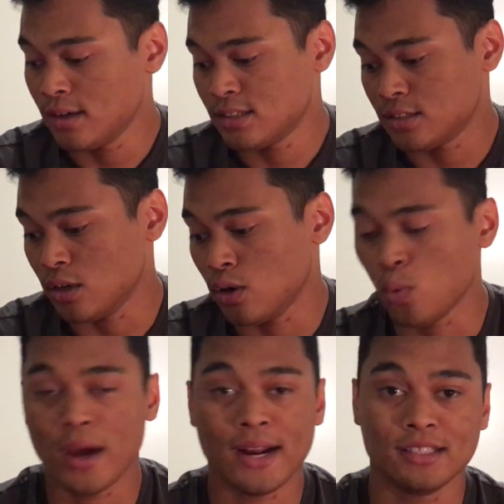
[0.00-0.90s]
So
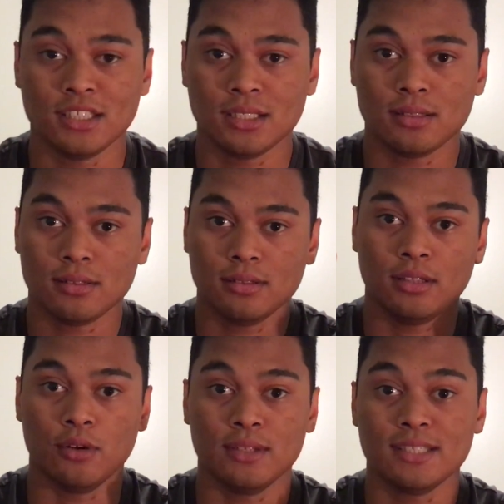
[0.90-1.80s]
why not just
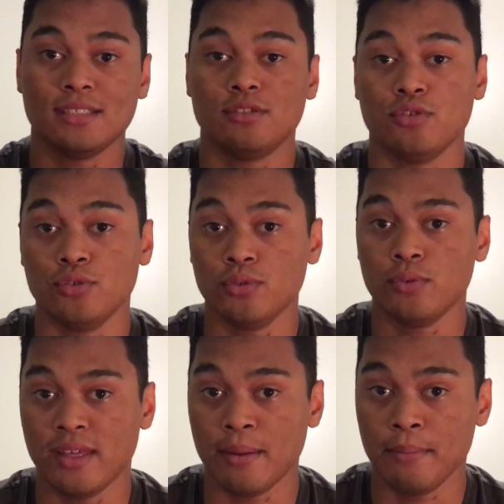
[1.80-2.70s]
listen through
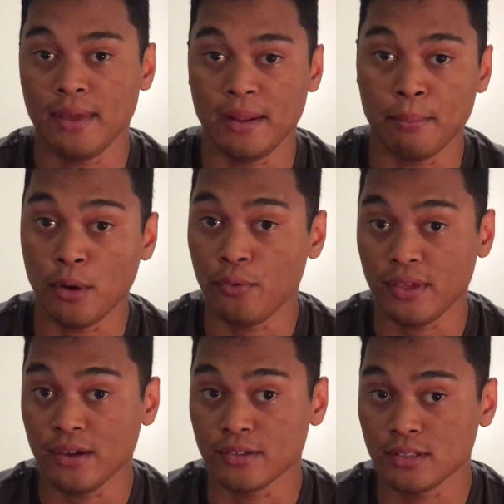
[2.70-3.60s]
them in both
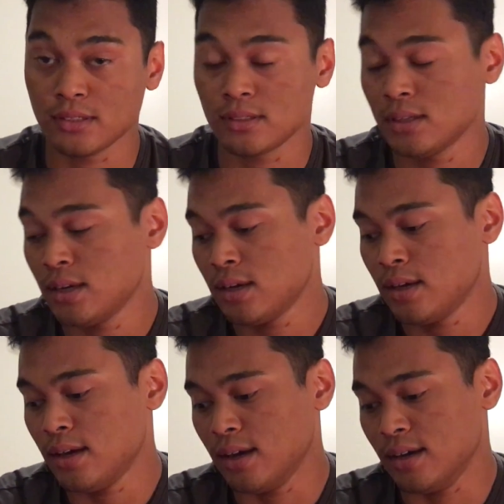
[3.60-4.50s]
ears?
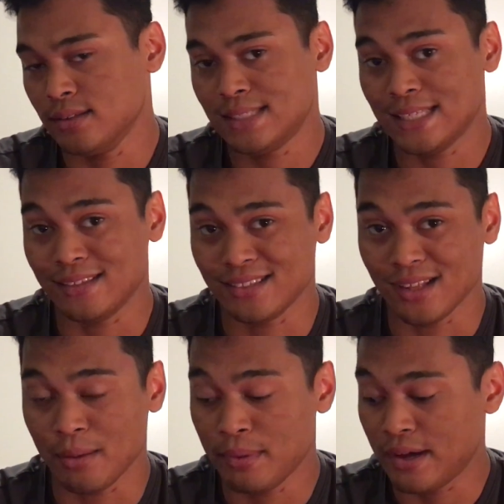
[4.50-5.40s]
It sounds a
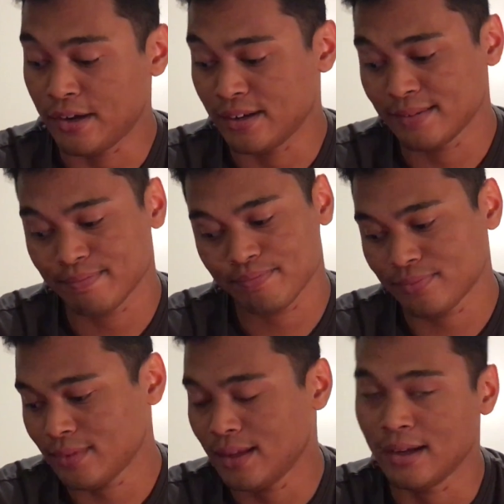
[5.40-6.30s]
lot better.
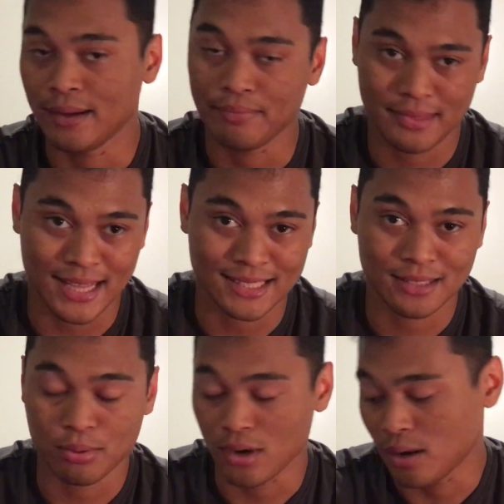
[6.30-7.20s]

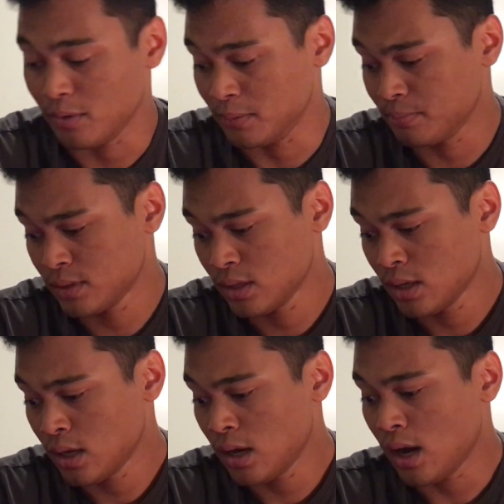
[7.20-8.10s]
That's a problem.
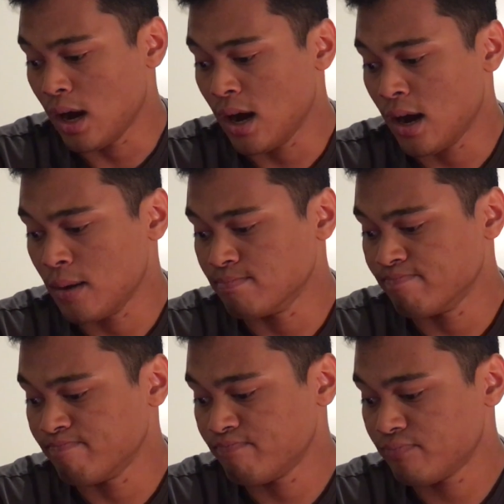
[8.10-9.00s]

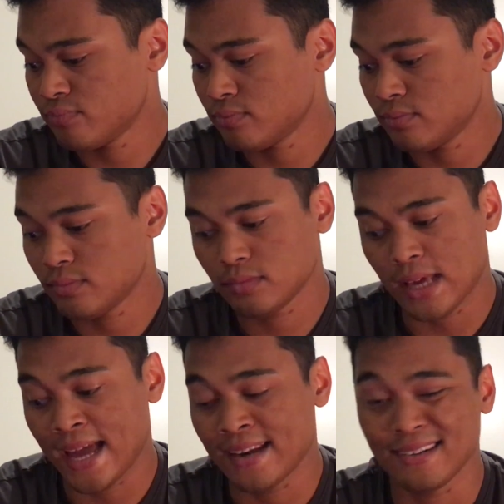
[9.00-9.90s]

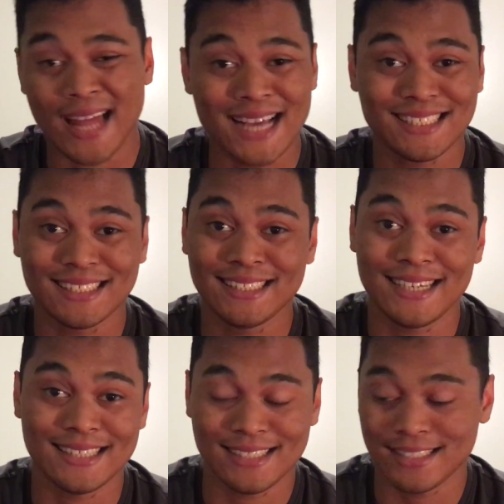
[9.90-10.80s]
And
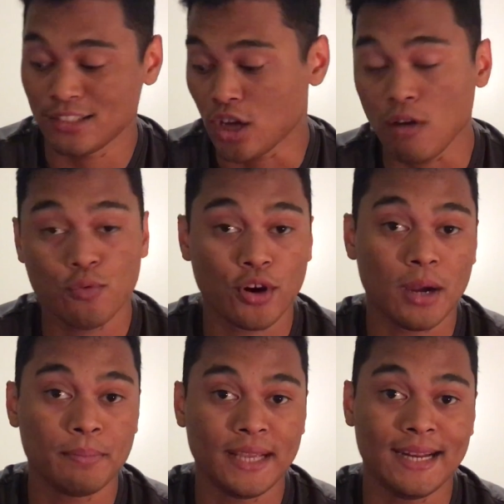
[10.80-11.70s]
lastly, it's the software
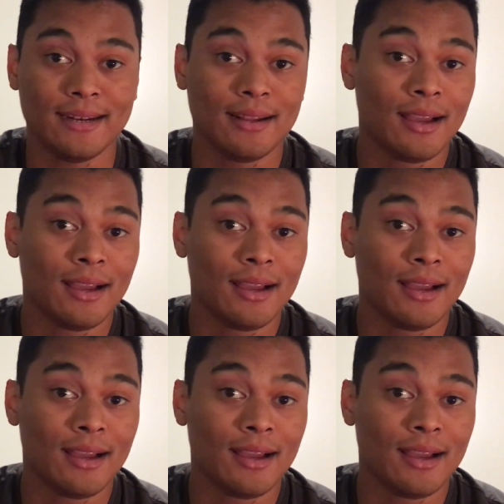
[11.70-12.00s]
update.